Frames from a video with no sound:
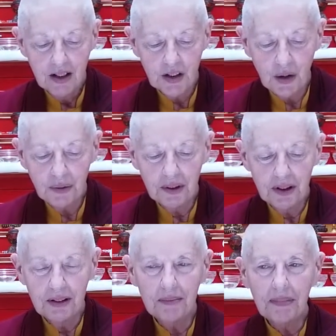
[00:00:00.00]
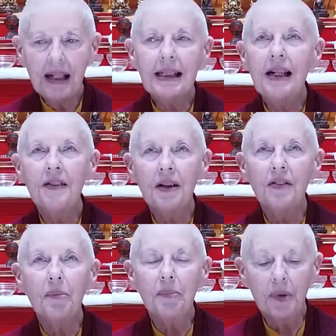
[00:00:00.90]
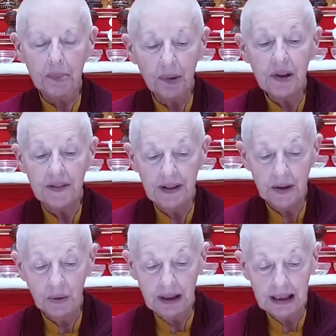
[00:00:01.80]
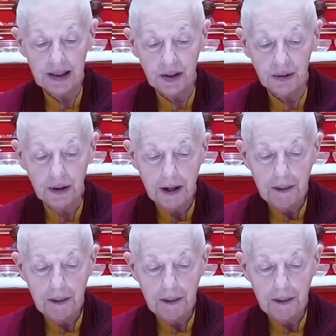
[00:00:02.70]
So basically the point of it all is to